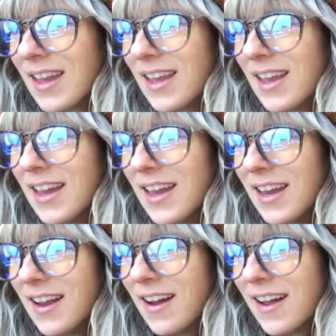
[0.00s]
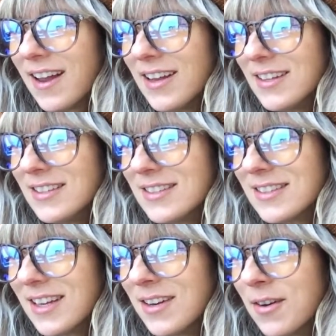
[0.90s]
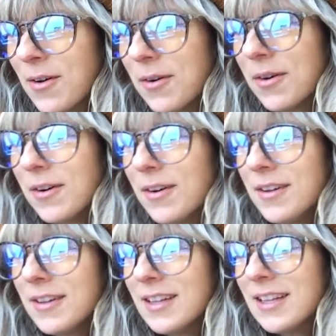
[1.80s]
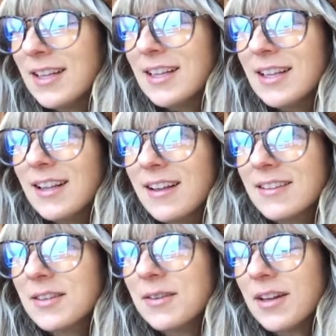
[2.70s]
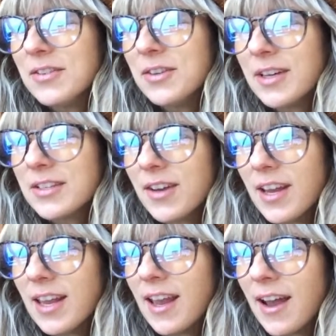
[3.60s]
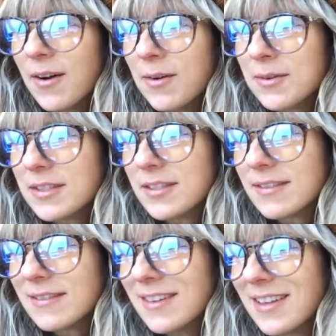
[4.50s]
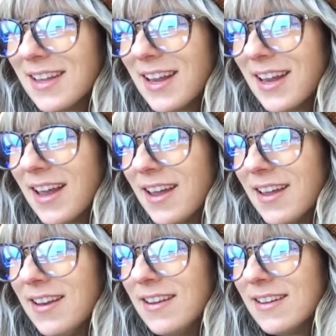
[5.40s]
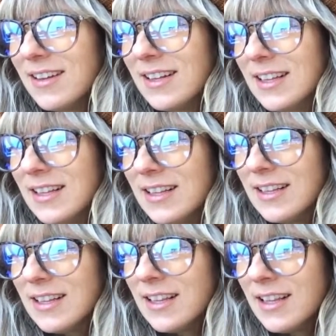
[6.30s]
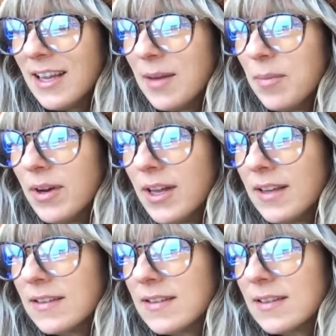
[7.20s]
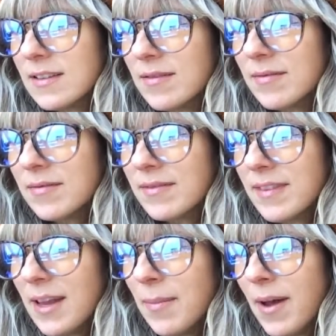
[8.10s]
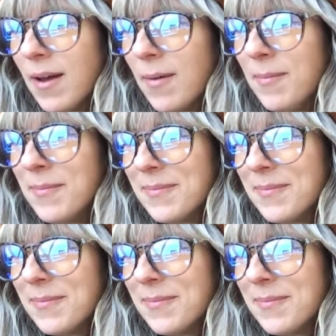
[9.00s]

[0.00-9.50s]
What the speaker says: Hey, guys. Hey, Nicole. So glad you guys are hanging out. Hey, Ed. Hey, Britt. Hey, Mom.